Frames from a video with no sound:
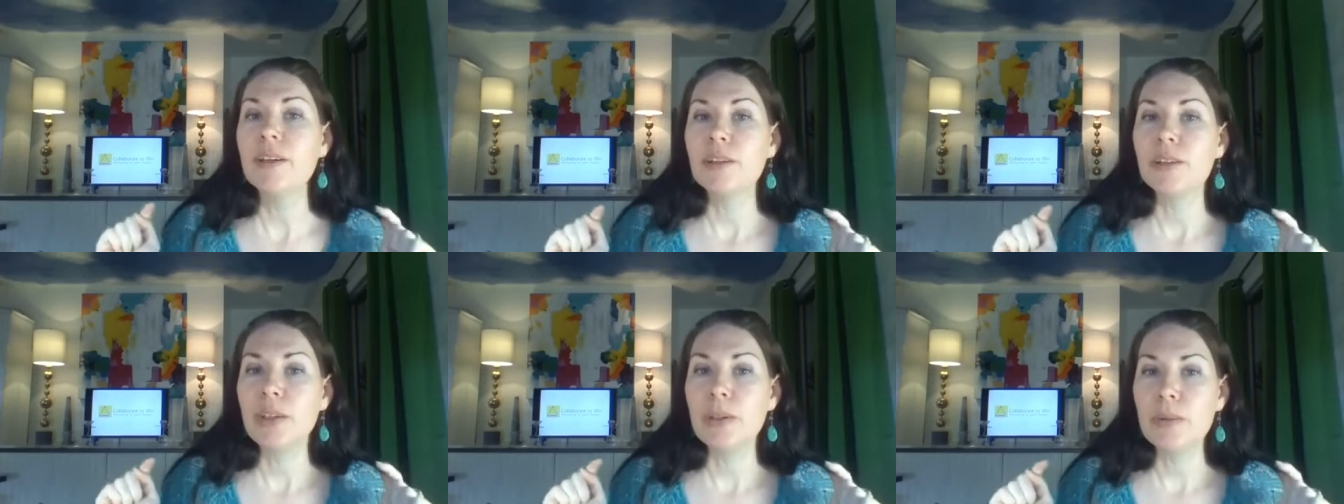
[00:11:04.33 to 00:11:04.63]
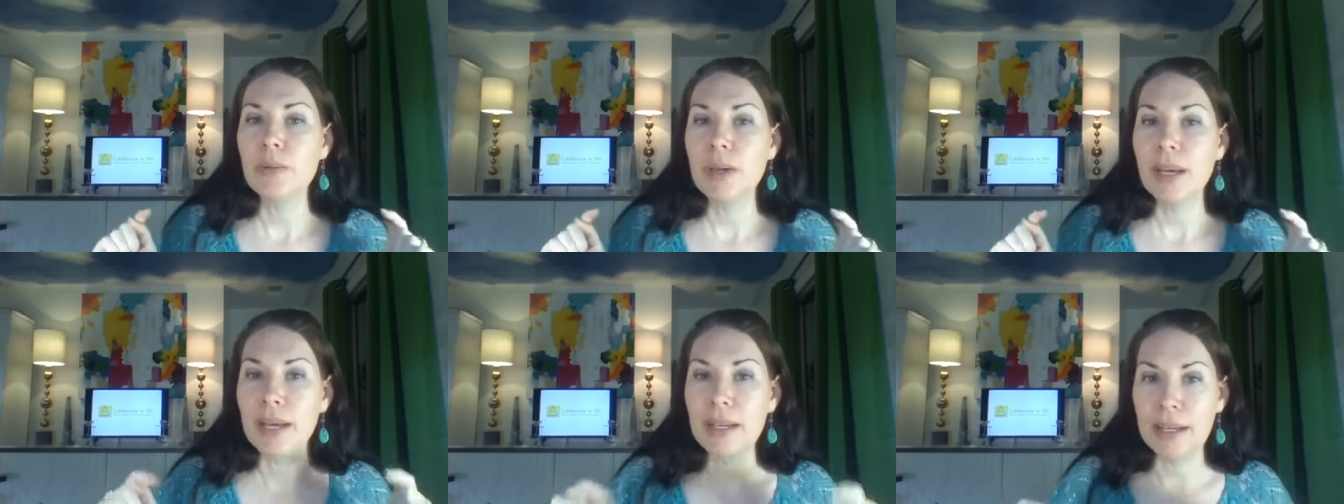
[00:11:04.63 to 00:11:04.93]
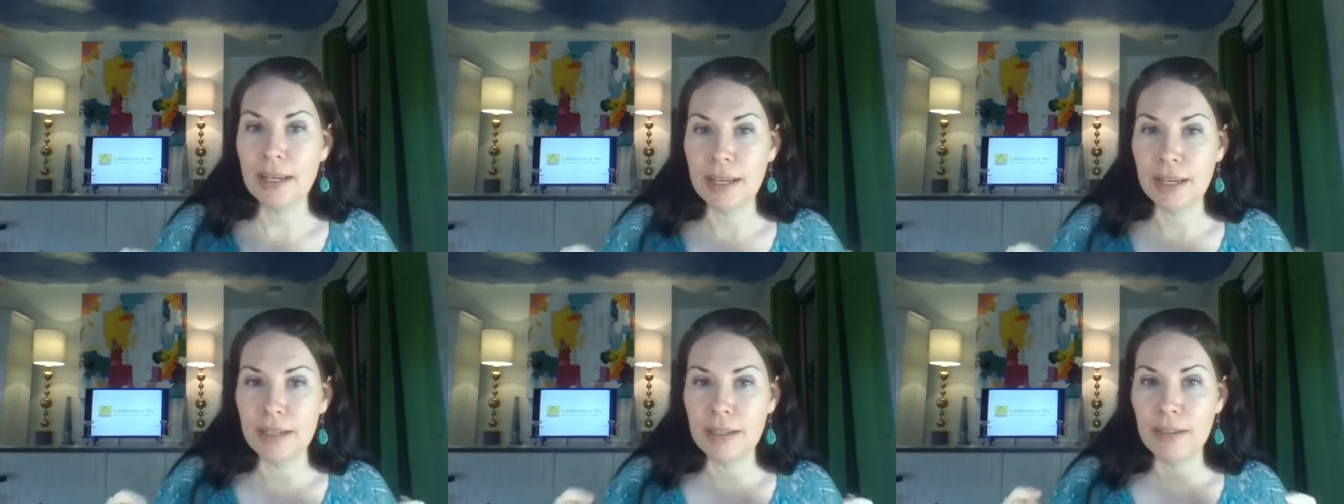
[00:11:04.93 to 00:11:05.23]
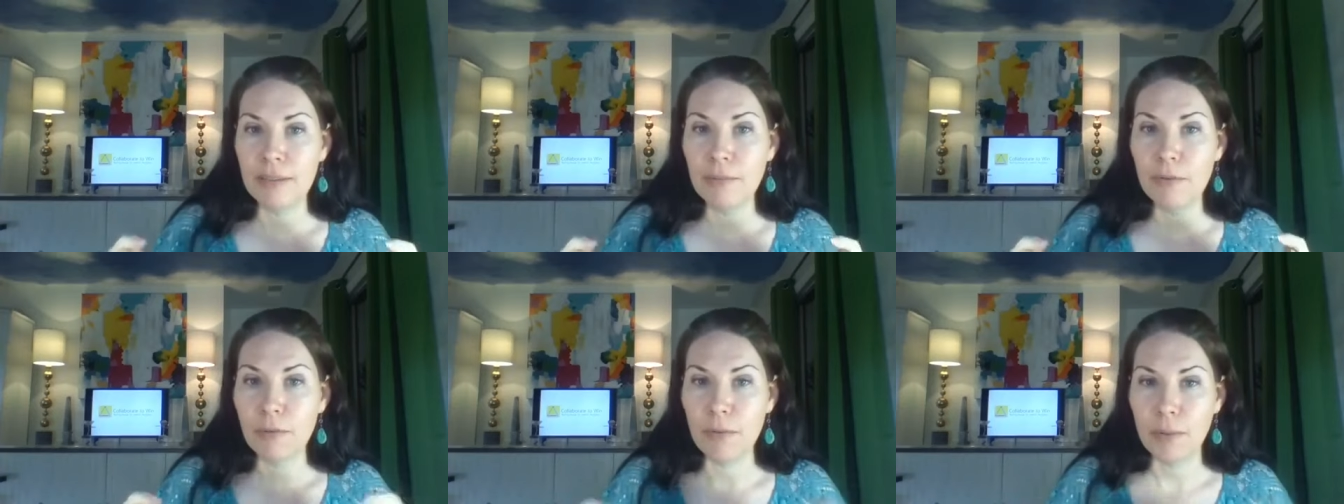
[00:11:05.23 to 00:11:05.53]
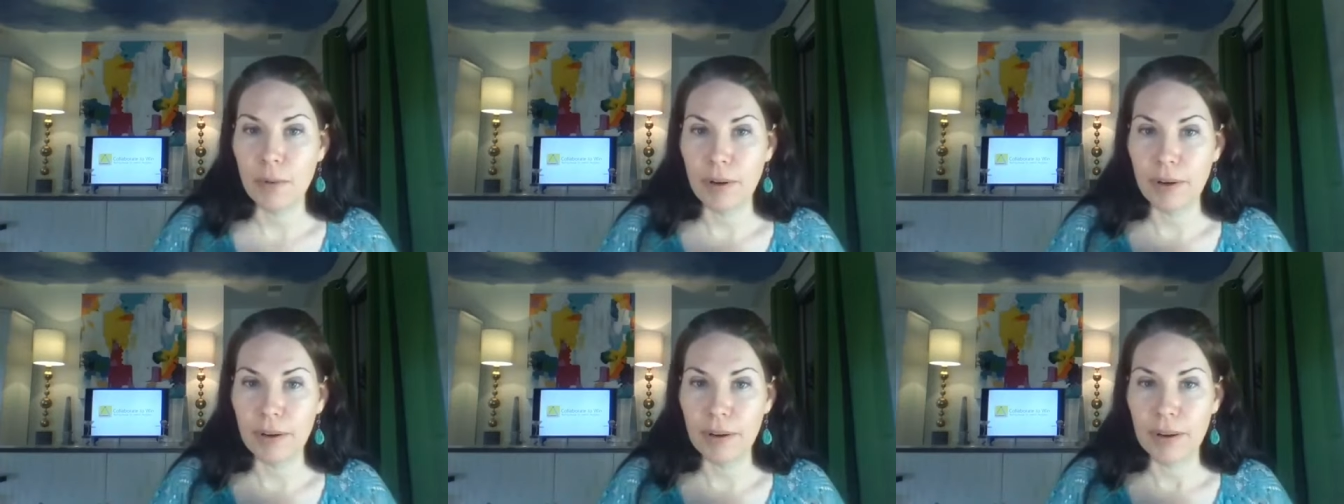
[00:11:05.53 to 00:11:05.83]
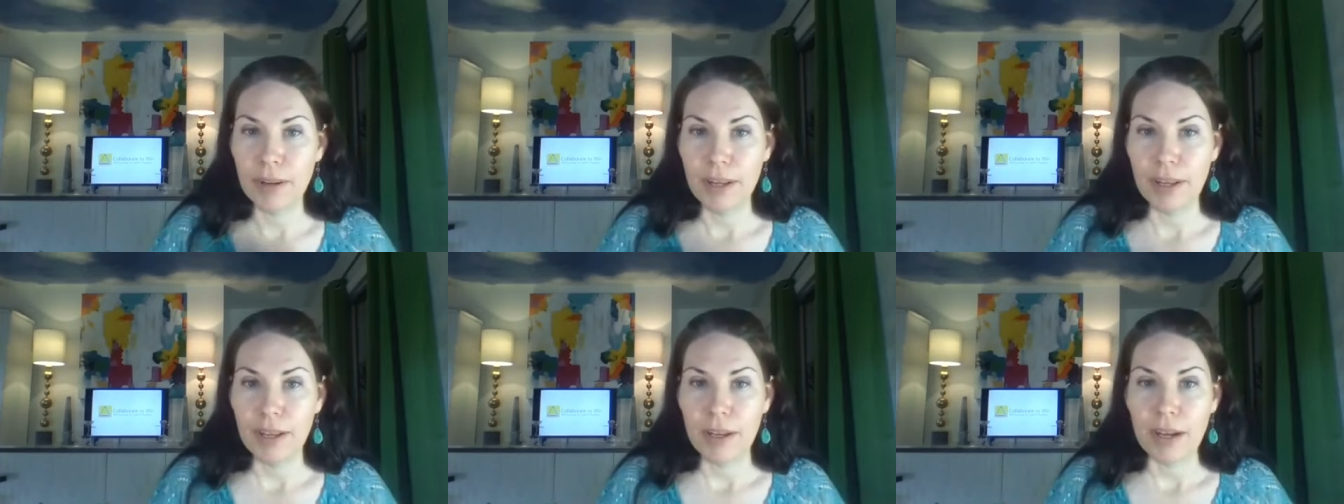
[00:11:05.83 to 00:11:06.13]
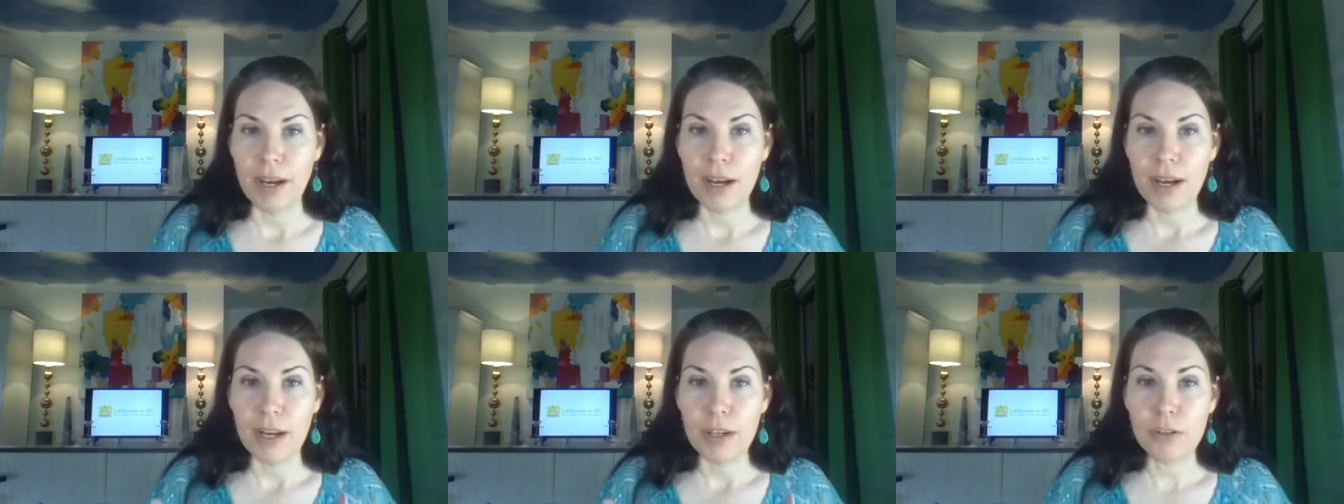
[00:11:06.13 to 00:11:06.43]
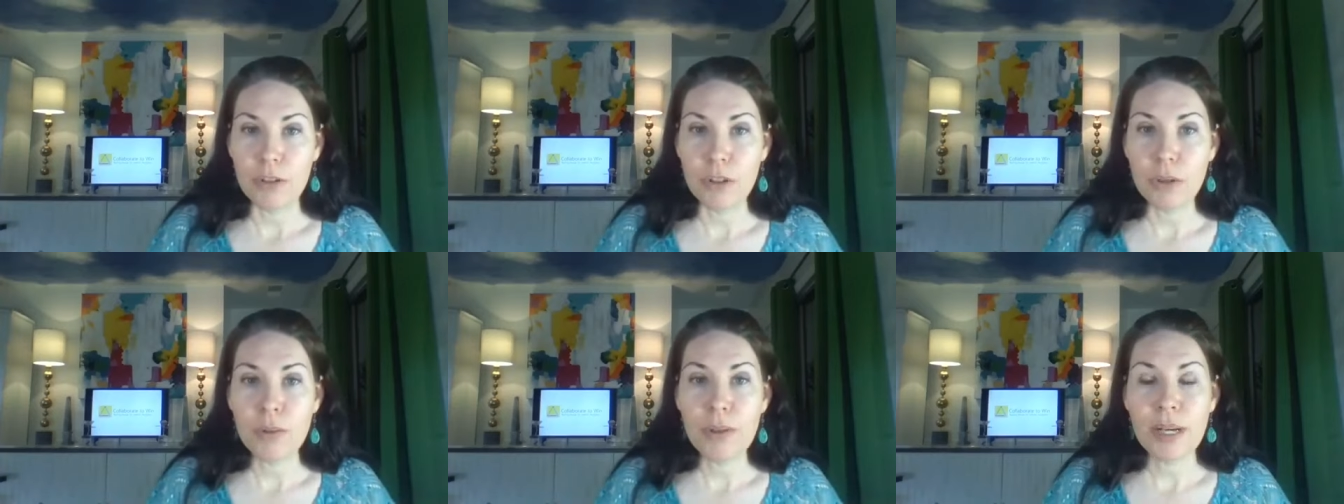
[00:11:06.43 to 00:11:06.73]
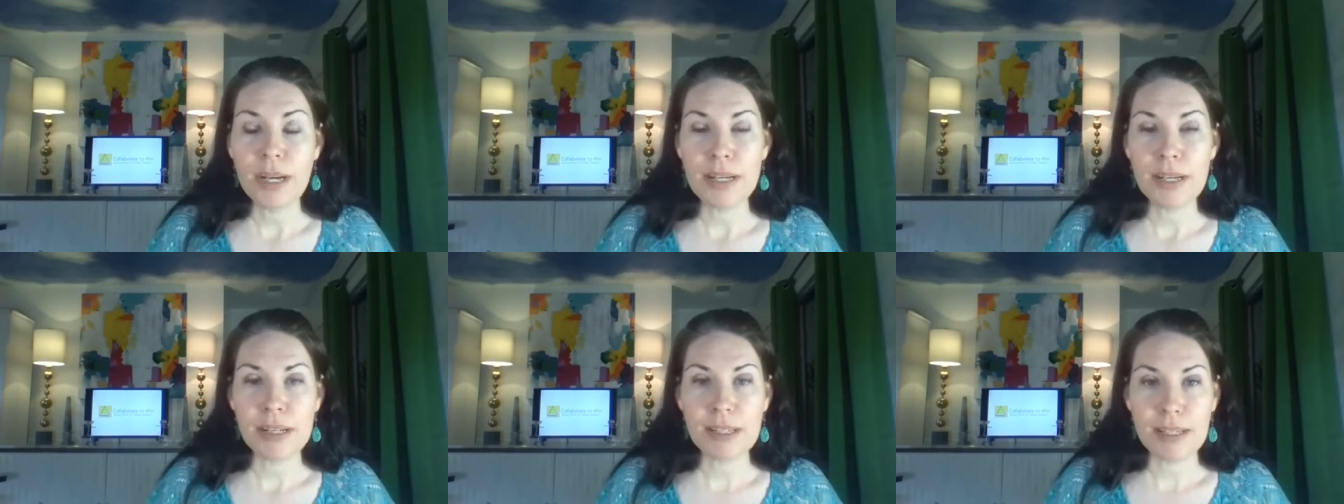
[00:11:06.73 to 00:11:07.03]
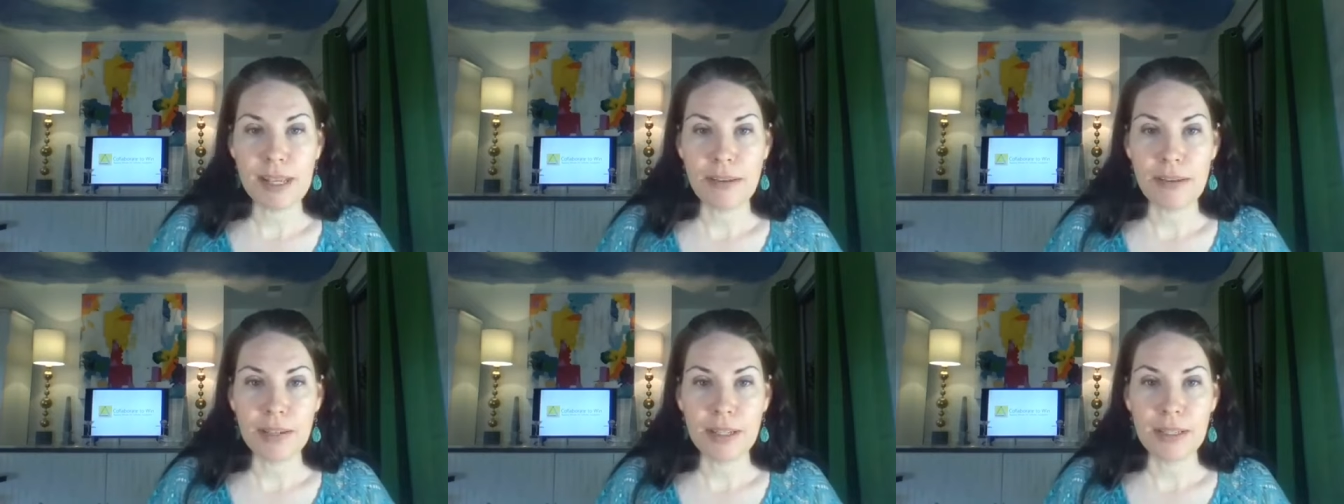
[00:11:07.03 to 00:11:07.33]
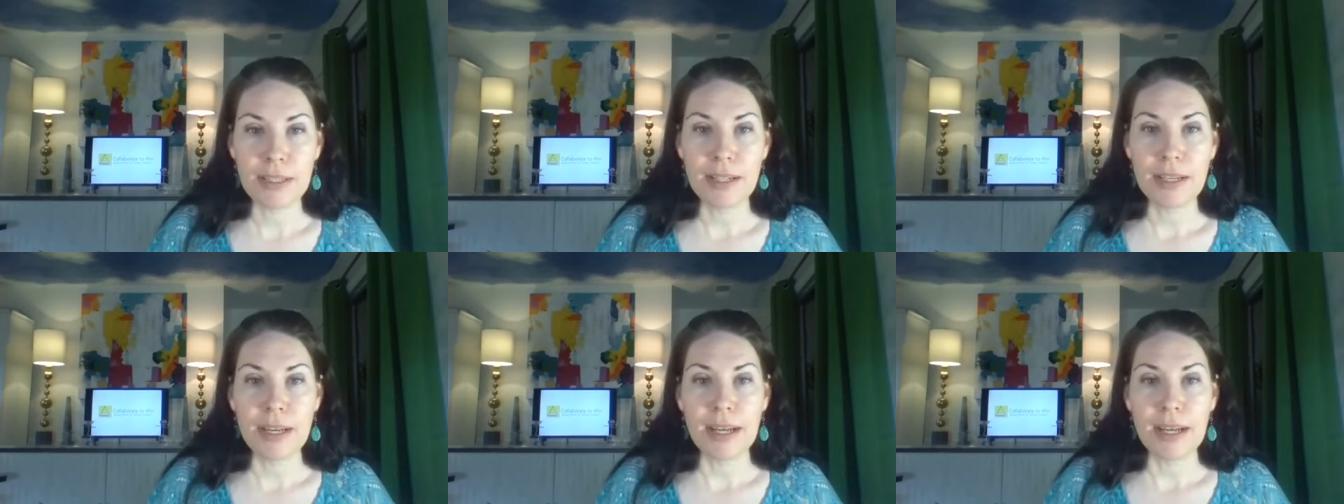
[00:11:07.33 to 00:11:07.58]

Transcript: you get in for uh, 297.